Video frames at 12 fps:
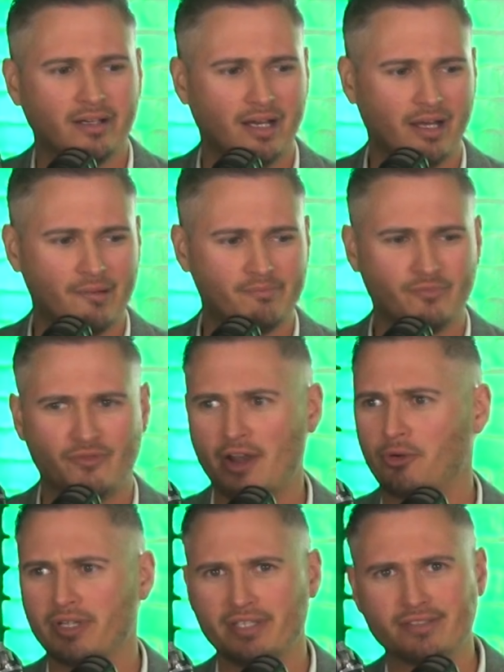uh,
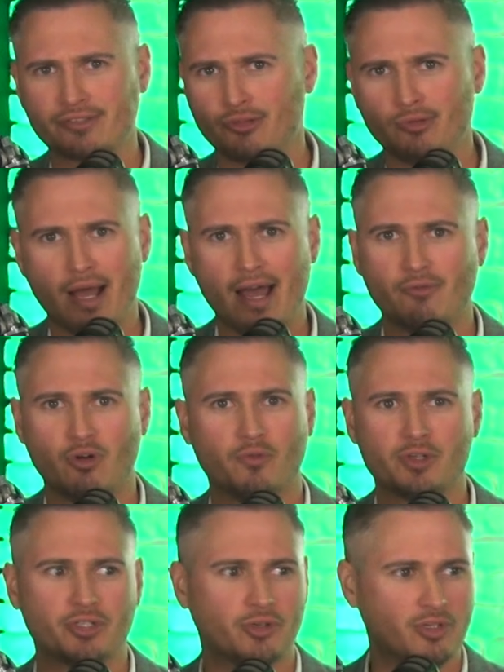veterans who have
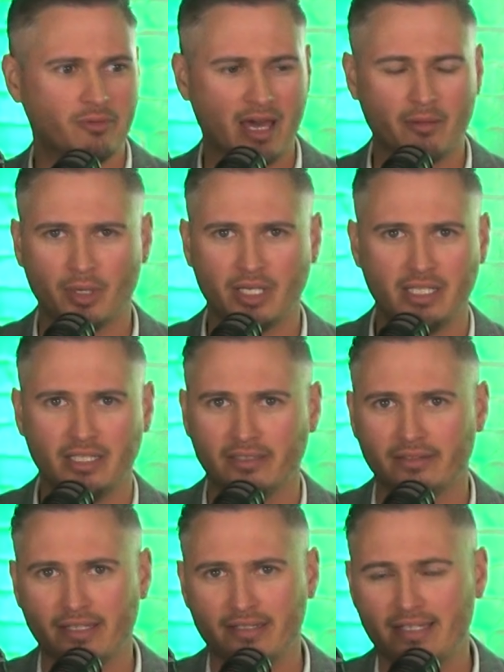over a certain amount of
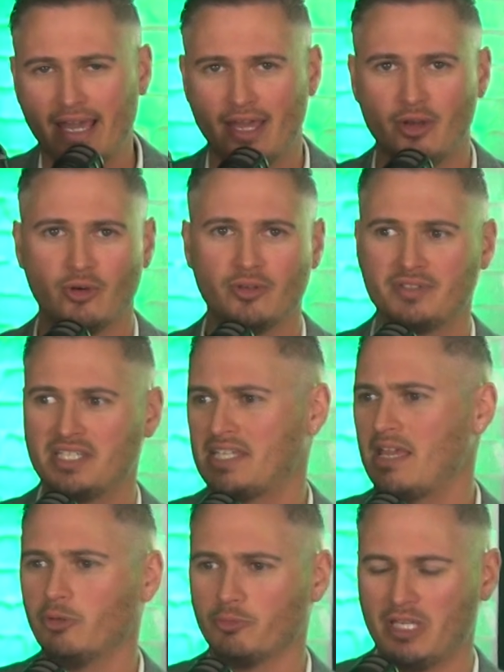money in debt, or
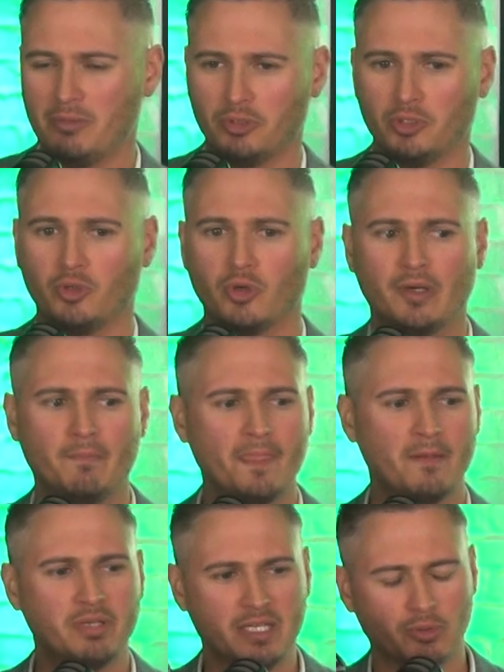disabled people, or
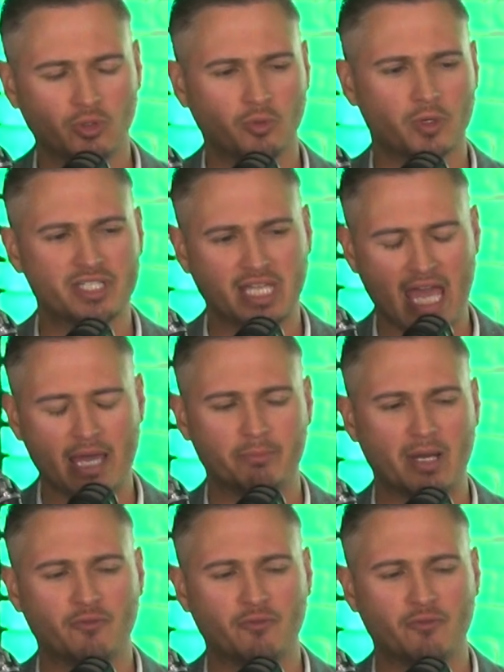people who were scammed